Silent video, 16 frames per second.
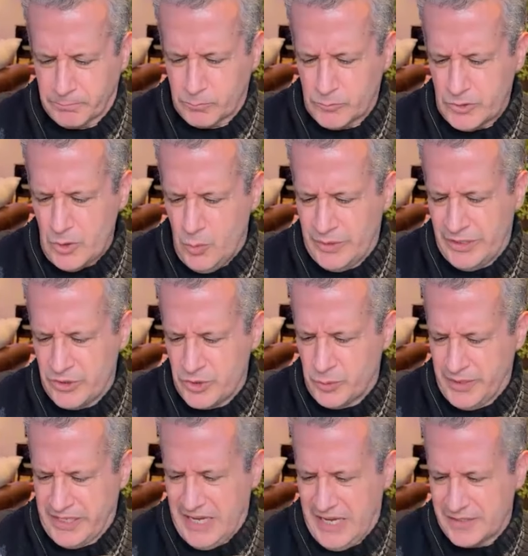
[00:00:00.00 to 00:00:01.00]
else we
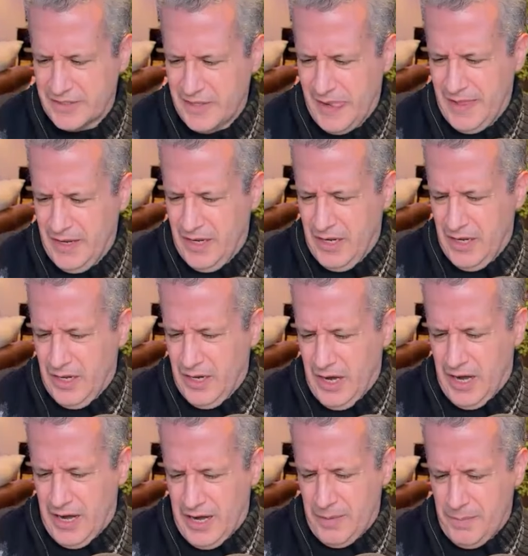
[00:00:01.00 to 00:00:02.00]
got?
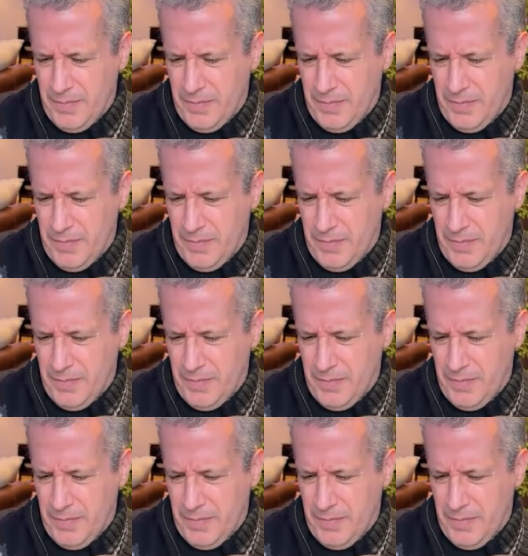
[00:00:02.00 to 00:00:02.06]
Okay,